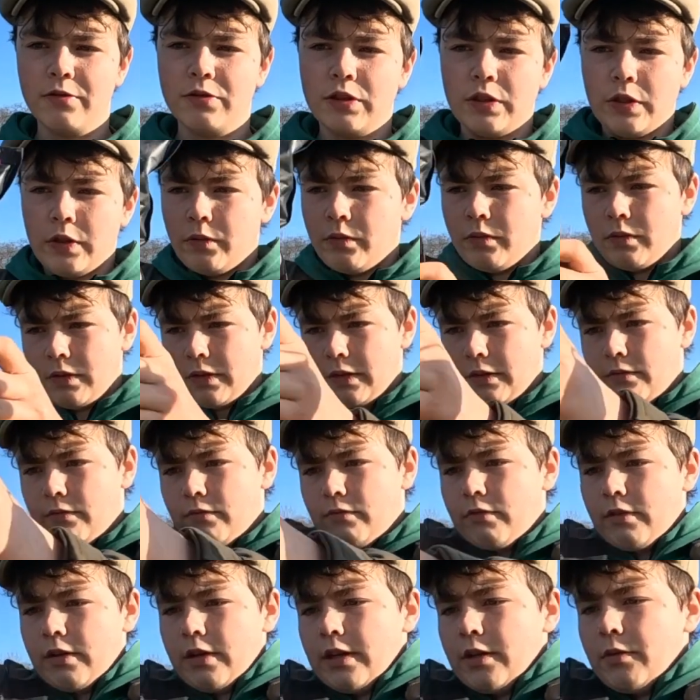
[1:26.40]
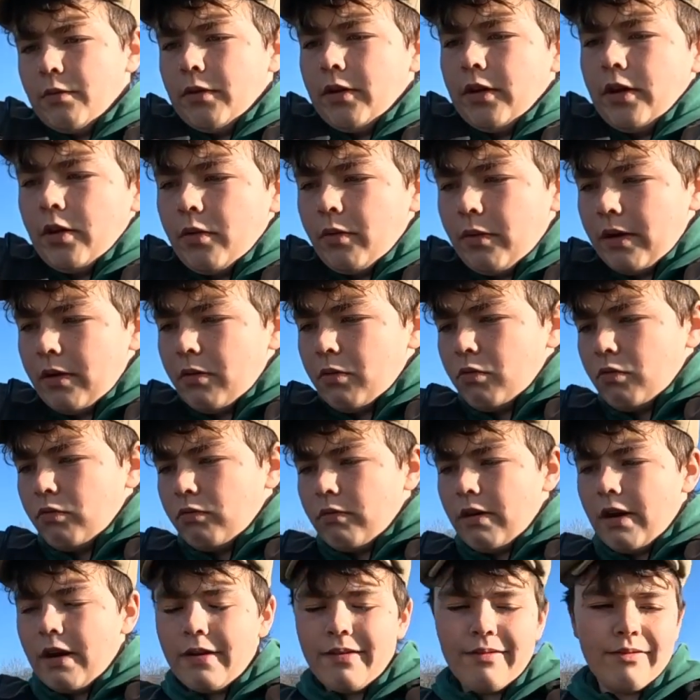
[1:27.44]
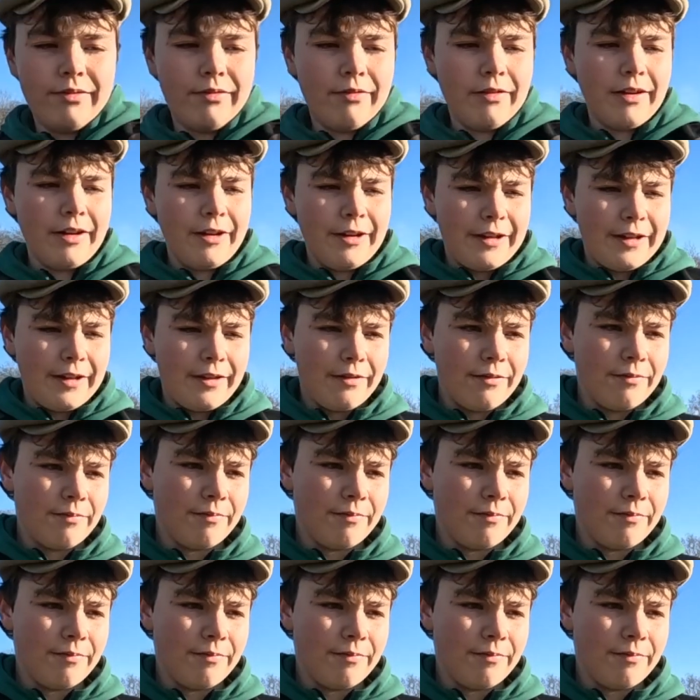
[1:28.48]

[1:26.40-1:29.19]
to, and they really work well all round, really.